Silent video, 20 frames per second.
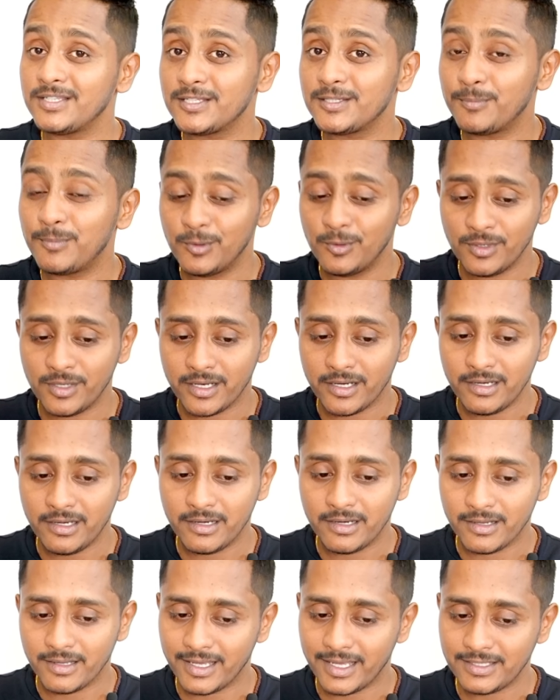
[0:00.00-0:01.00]
is plural,
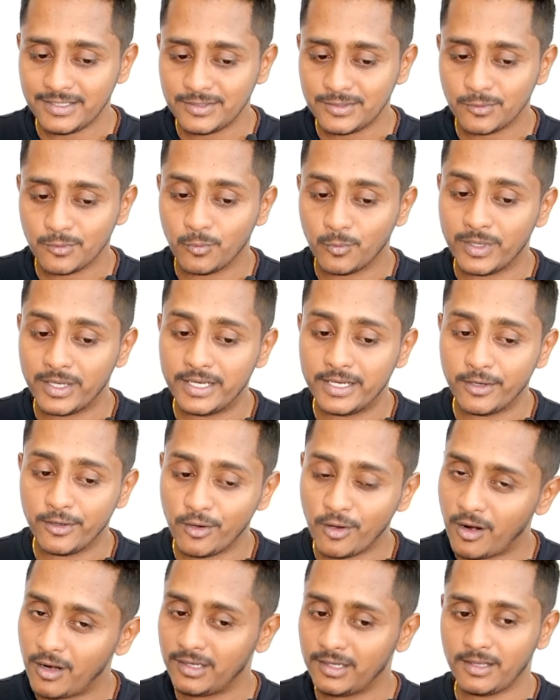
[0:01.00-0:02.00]
S will
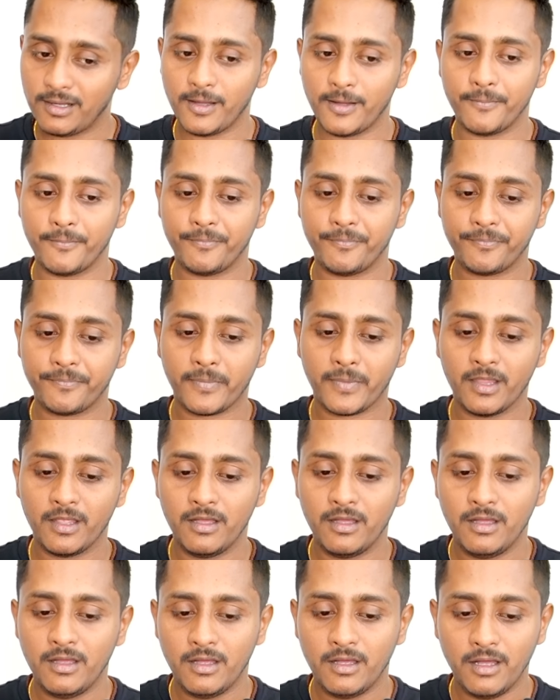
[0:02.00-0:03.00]
not come.
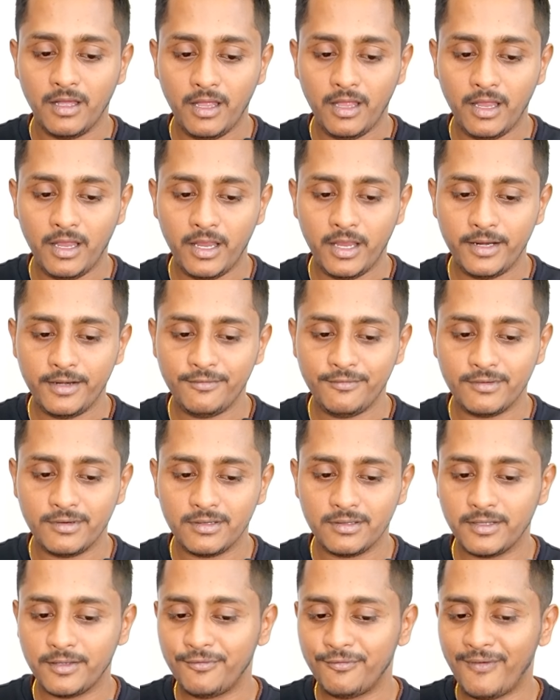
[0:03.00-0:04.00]
And
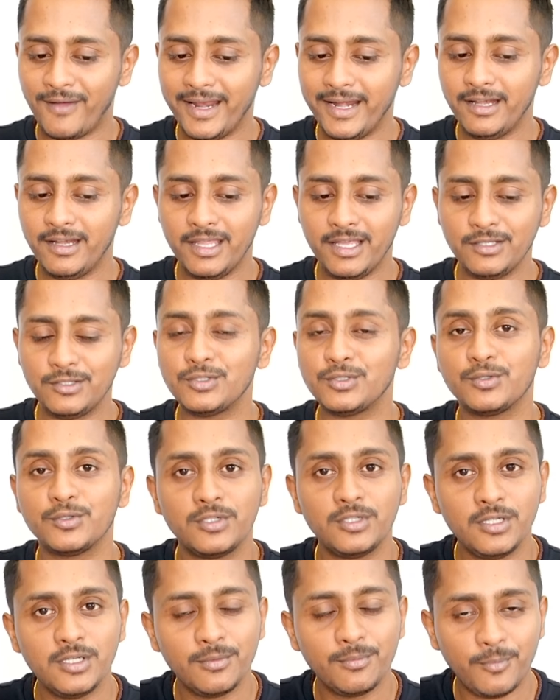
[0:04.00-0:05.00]
their findings
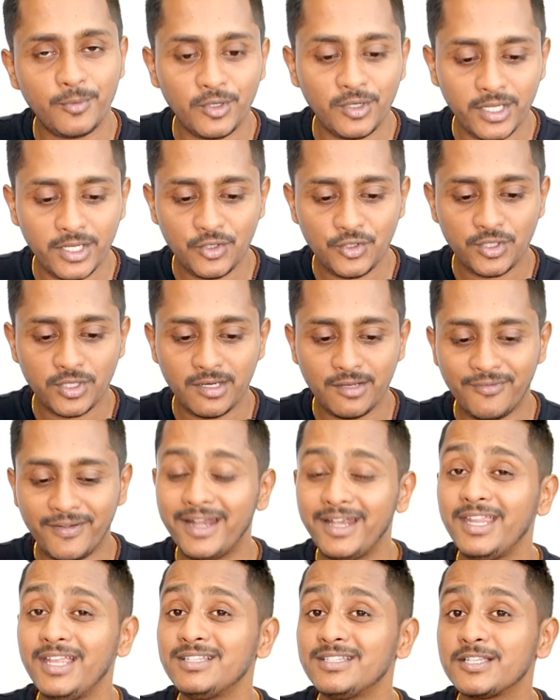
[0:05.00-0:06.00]
could potentially,
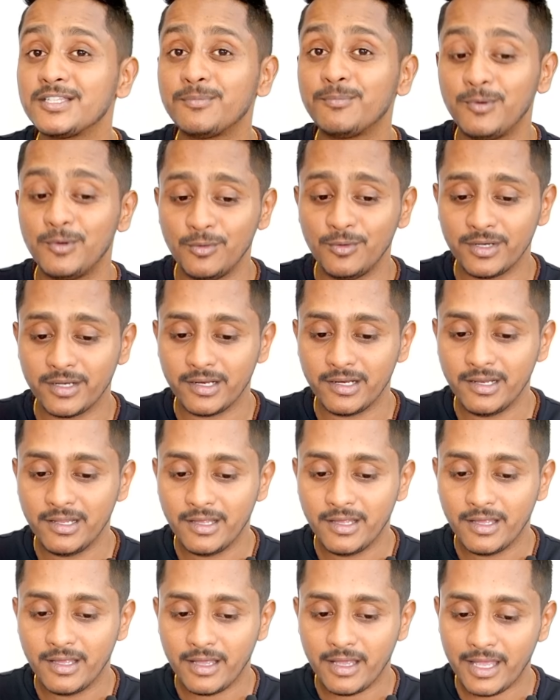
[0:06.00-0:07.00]
findings is plural,
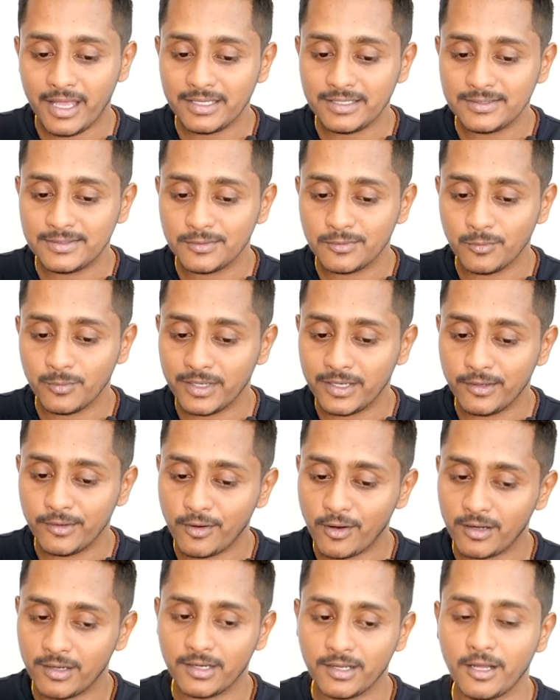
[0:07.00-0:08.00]
S will
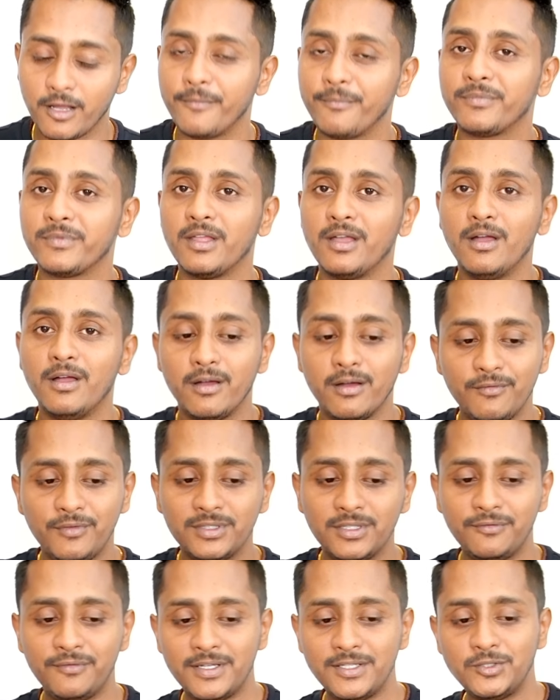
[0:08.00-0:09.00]
not come. For
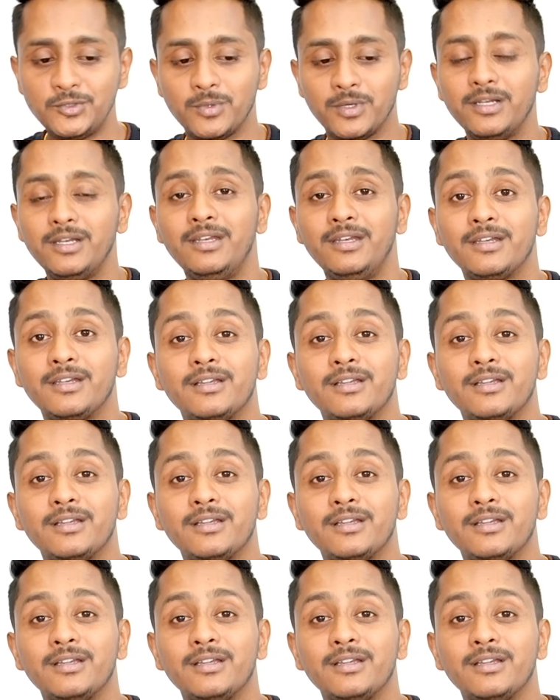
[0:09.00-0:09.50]
the first one,